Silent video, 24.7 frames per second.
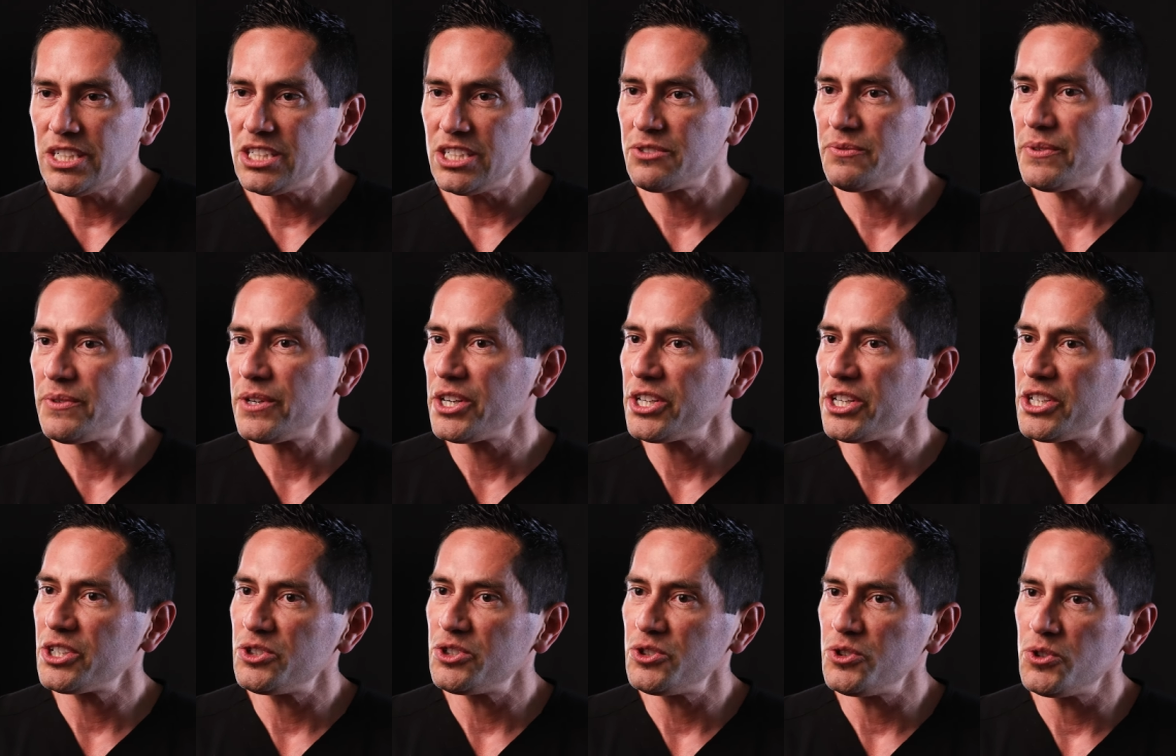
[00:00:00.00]
it's
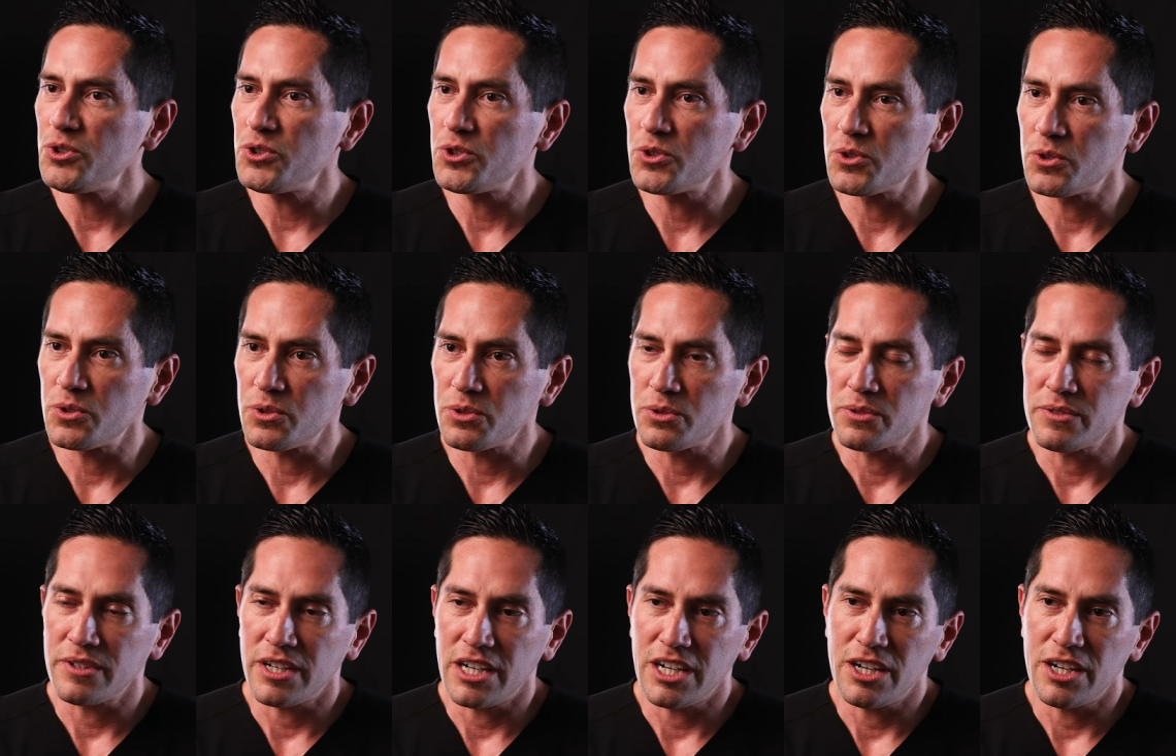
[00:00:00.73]
very
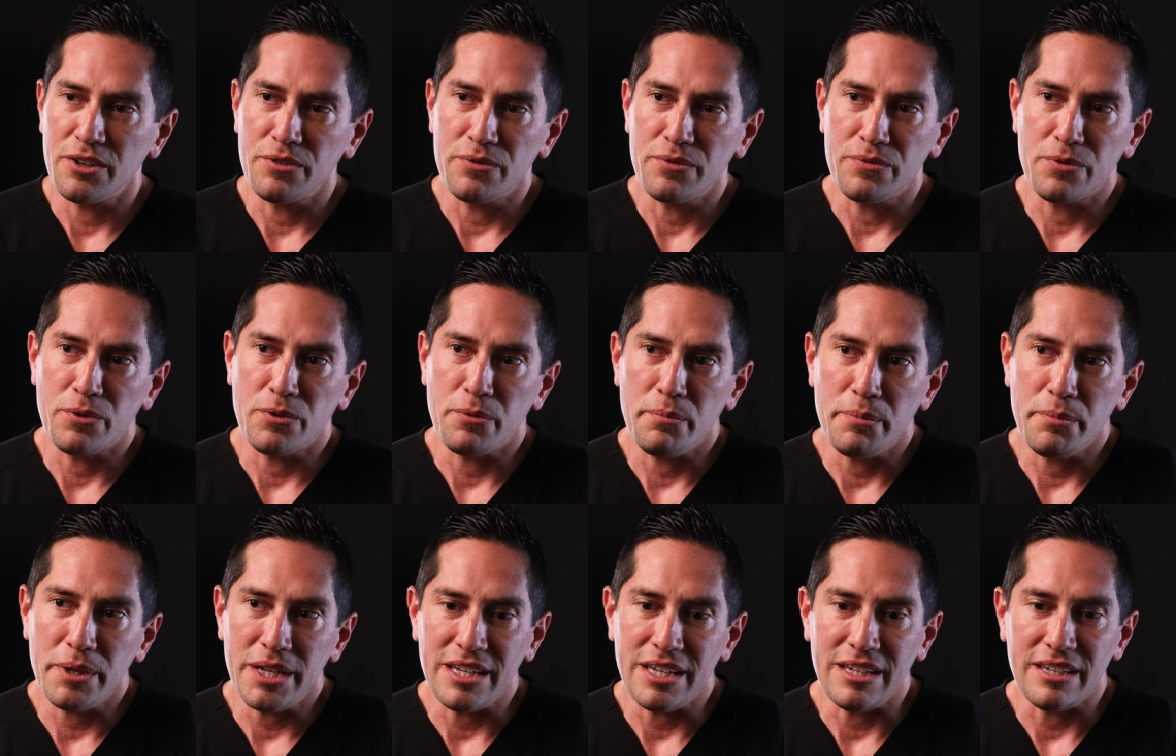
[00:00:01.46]
unusual for
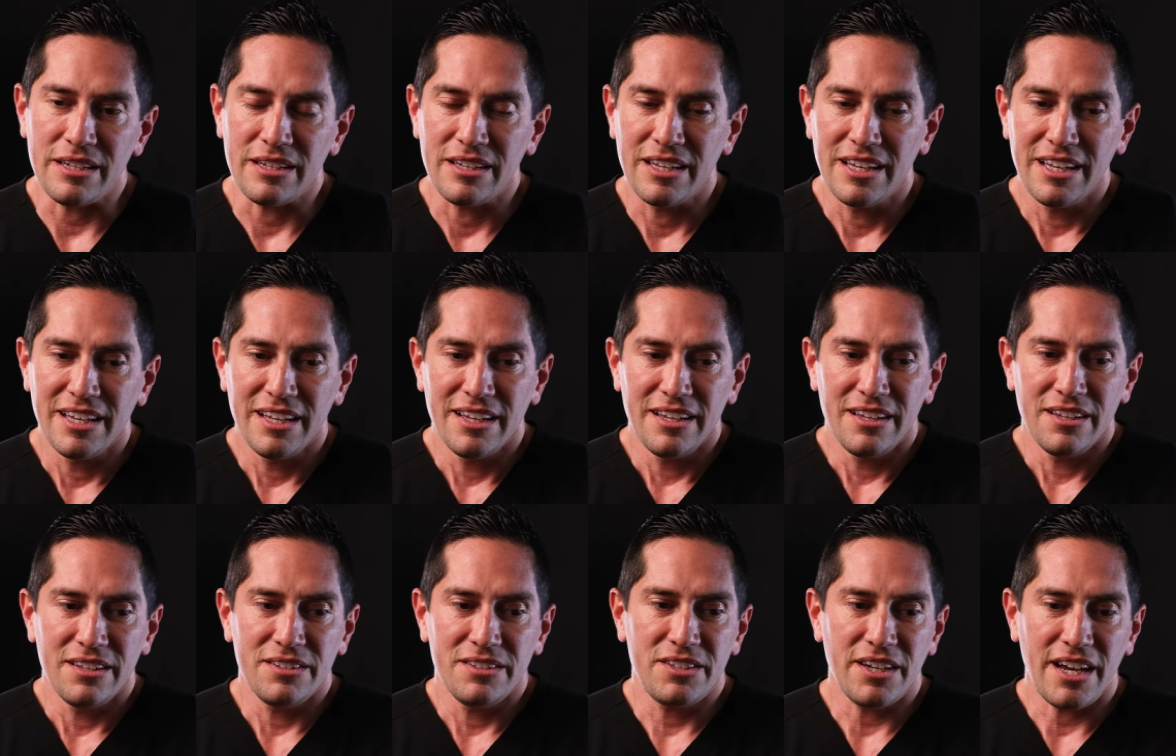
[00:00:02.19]
me
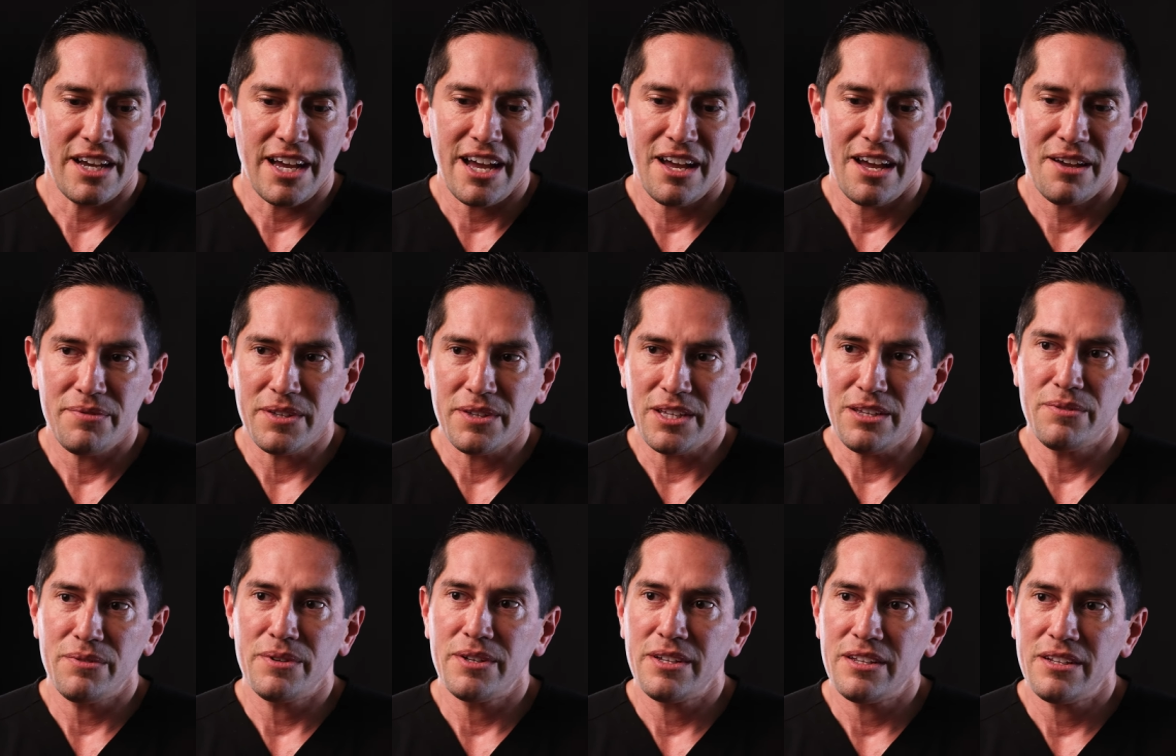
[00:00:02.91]
to have
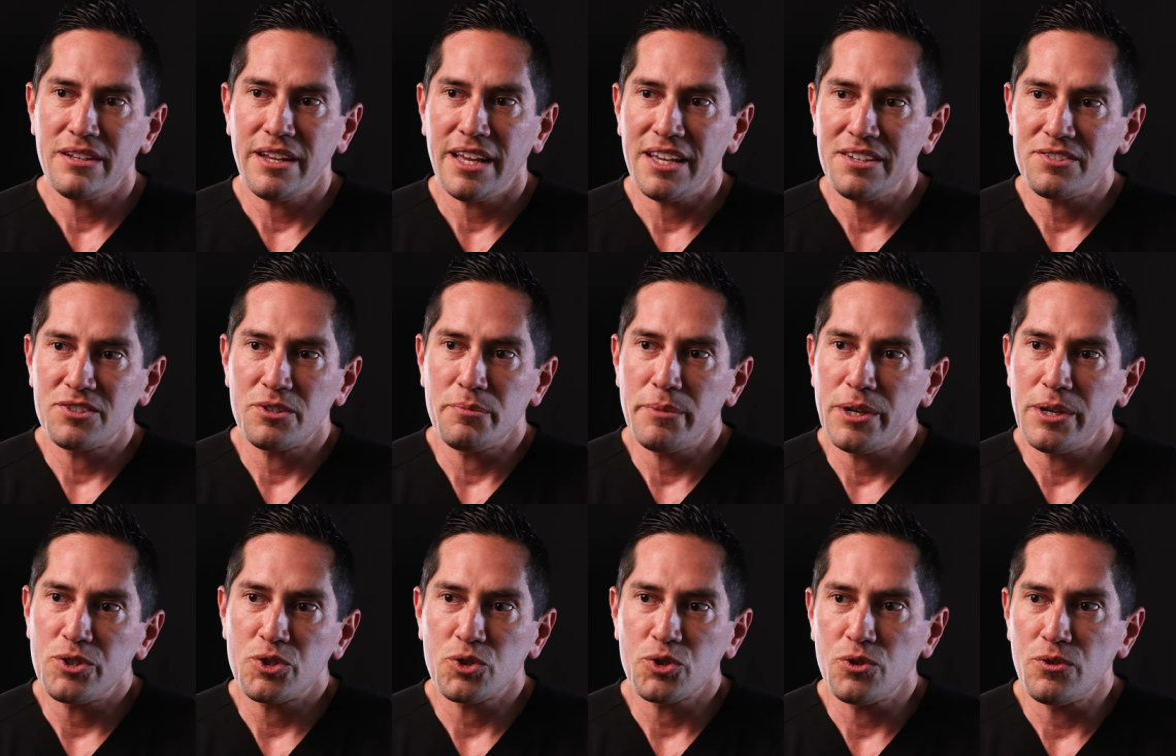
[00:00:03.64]
even
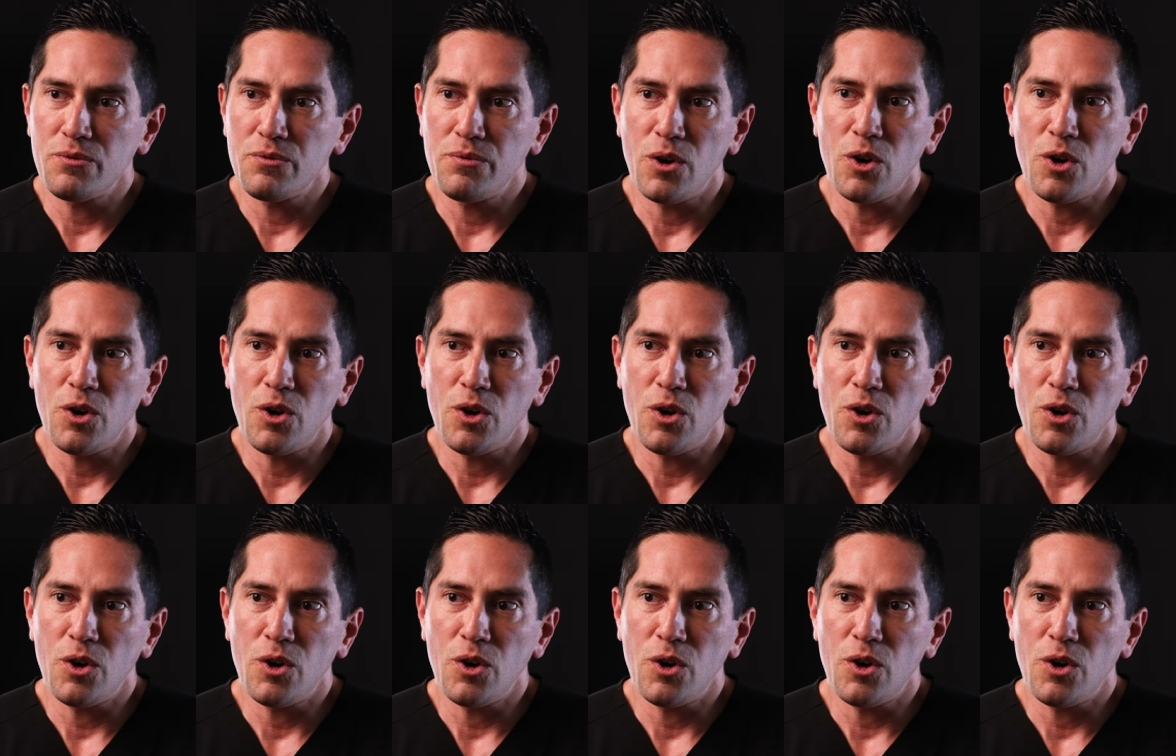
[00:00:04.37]
asymmetrical